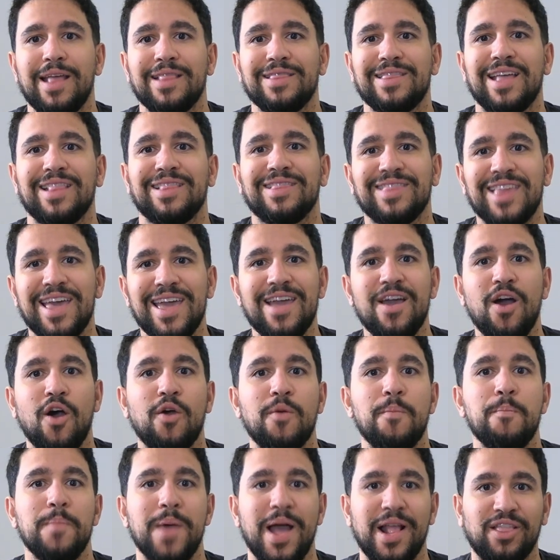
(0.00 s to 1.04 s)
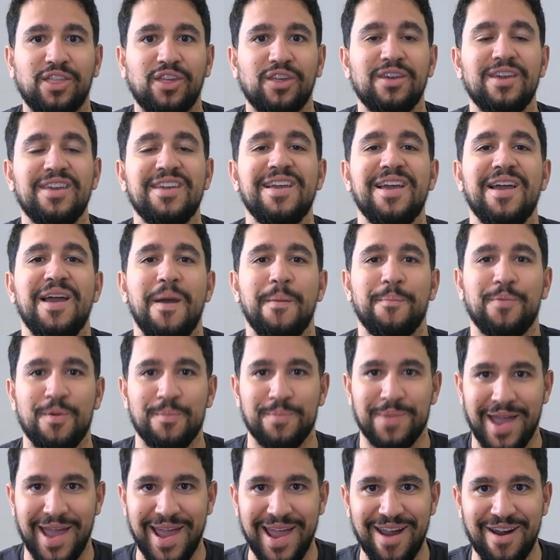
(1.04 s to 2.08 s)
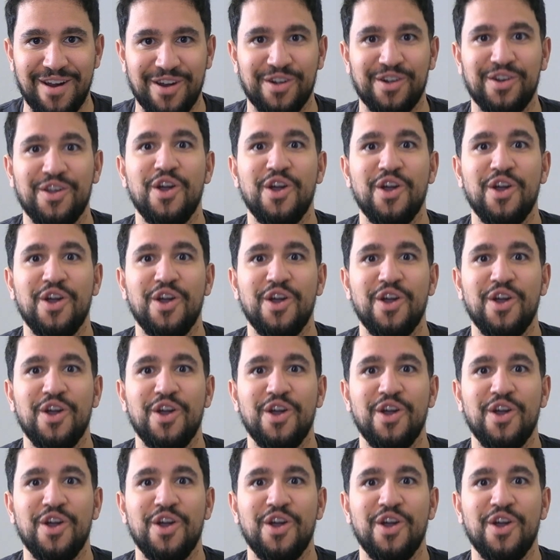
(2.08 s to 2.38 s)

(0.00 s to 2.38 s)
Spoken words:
that they are mentally prepared